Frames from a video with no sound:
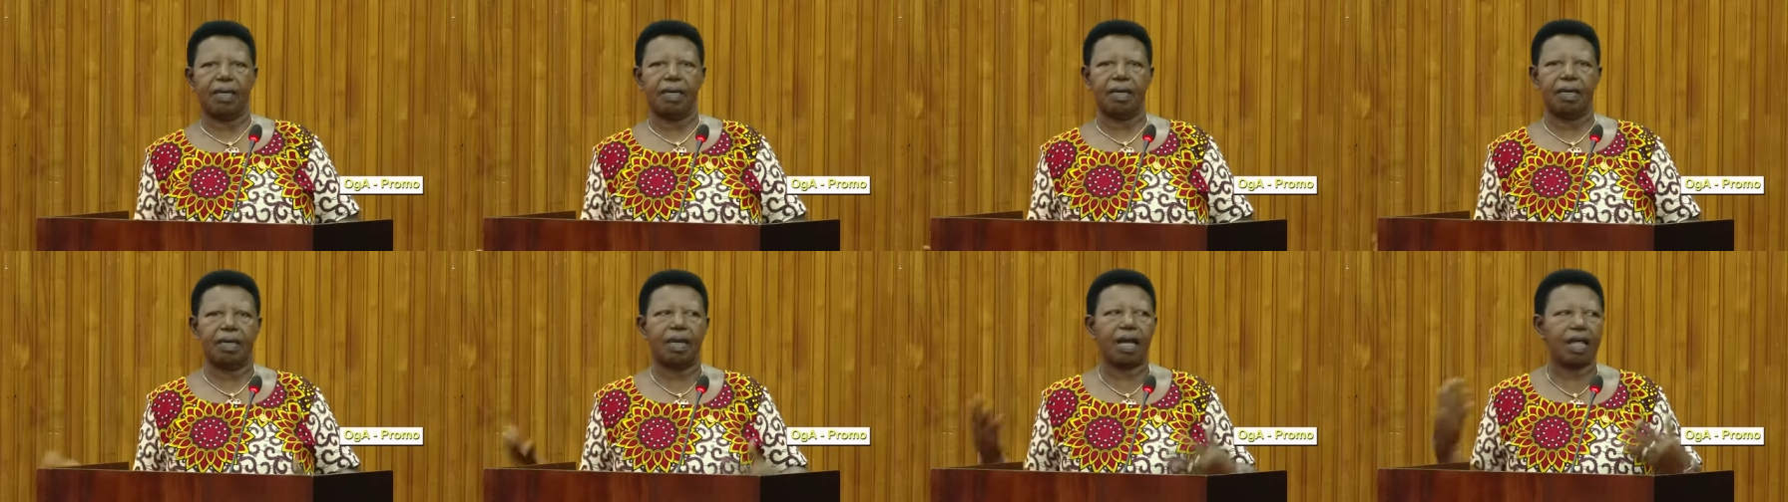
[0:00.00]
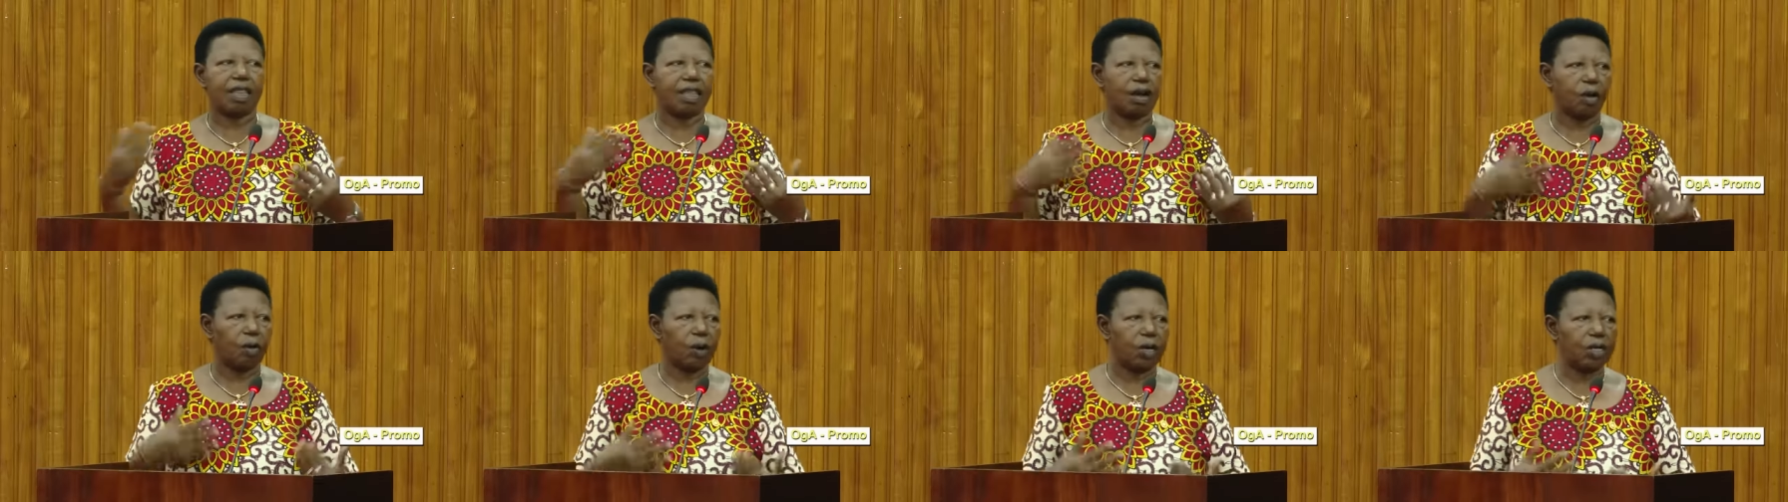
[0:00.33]
In
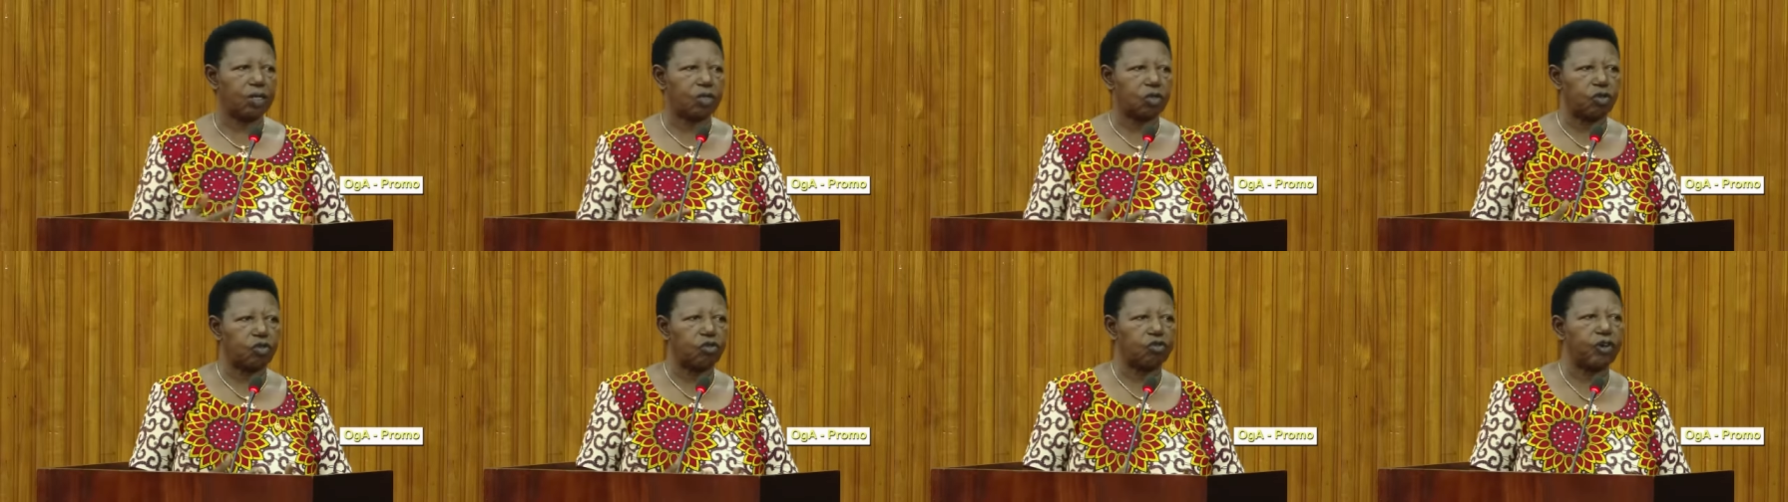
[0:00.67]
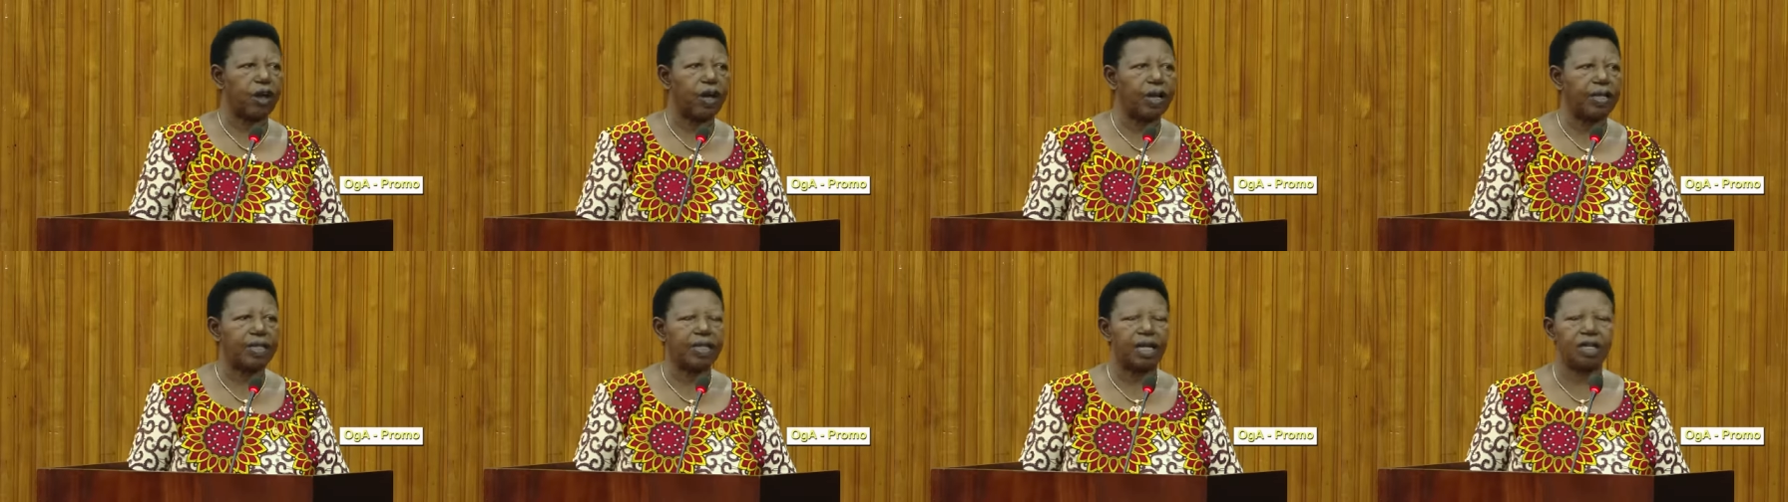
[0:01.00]
other words, you
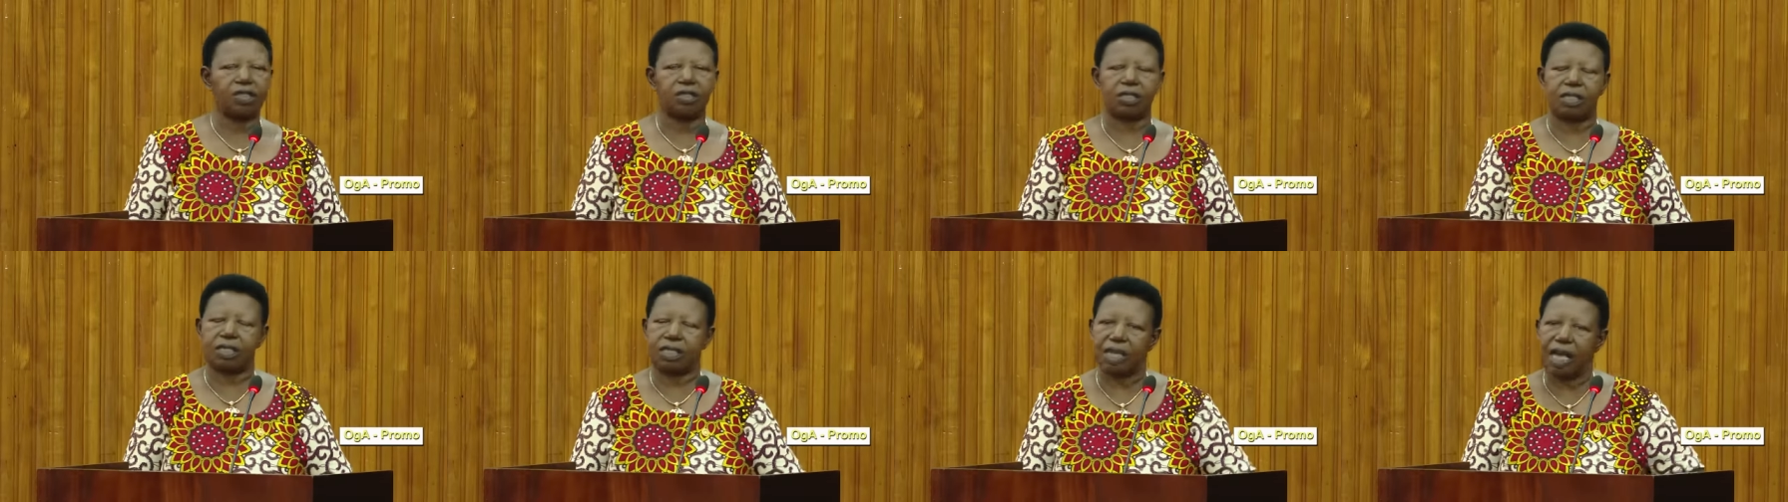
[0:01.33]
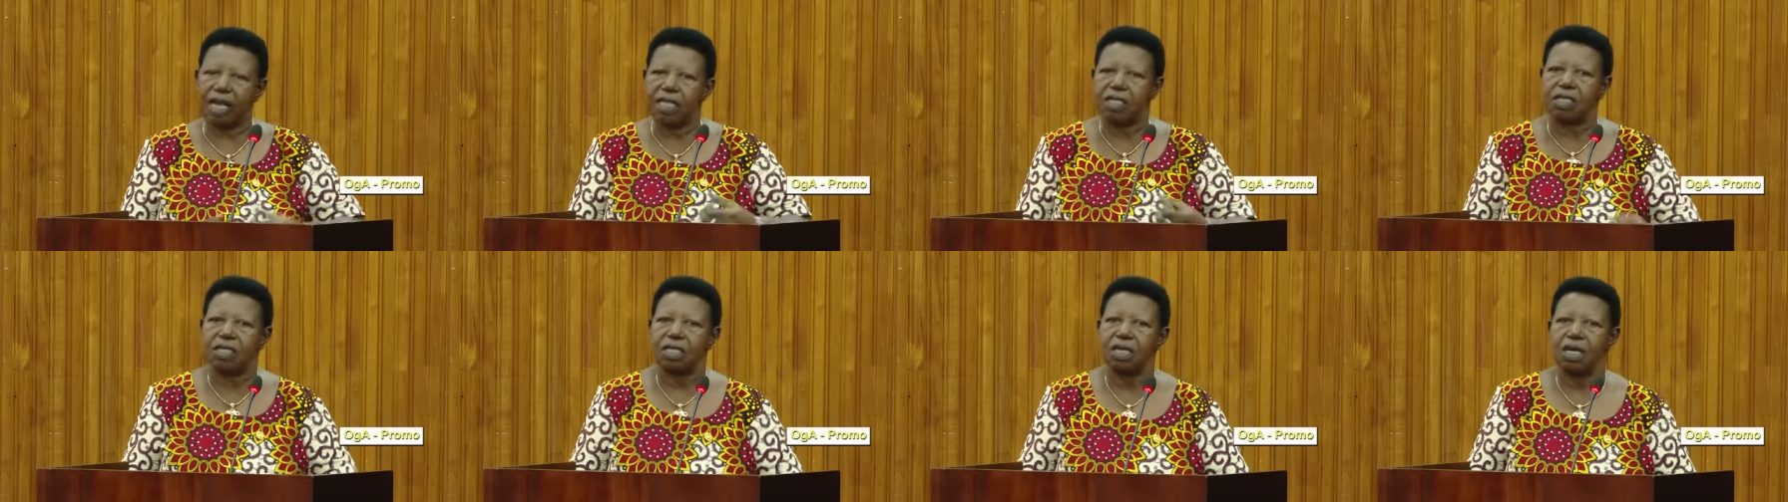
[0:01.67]
find that
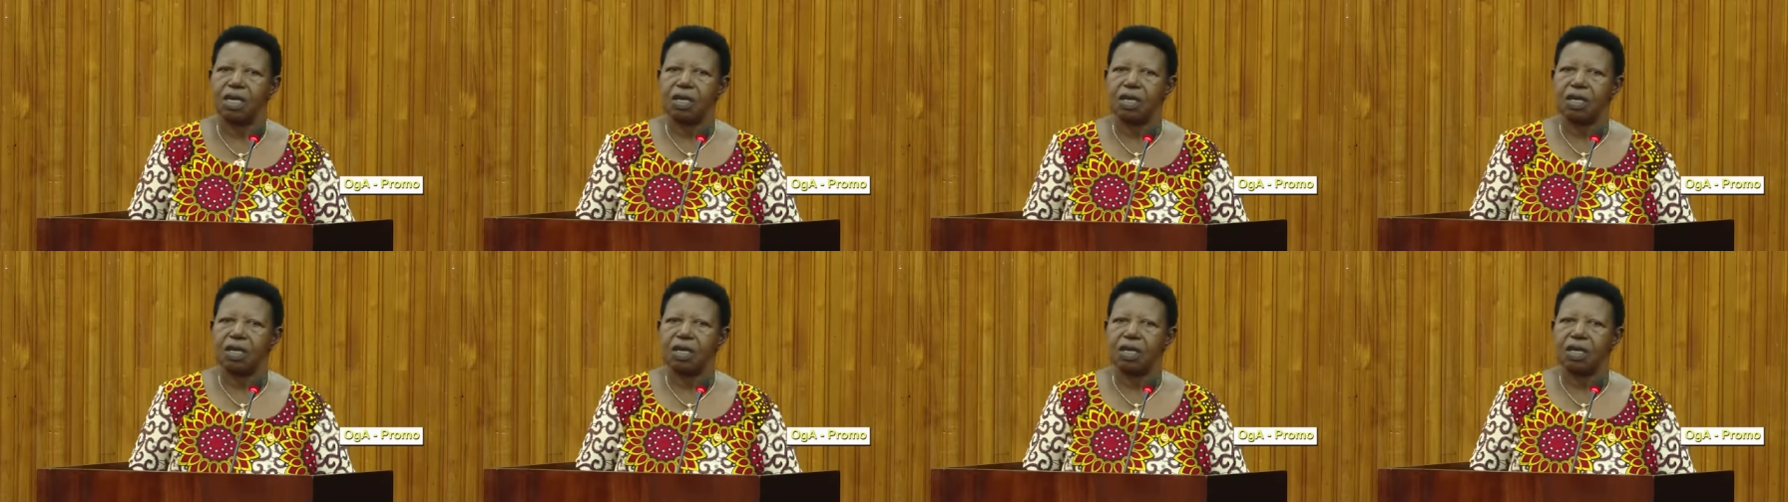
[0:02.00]
yes,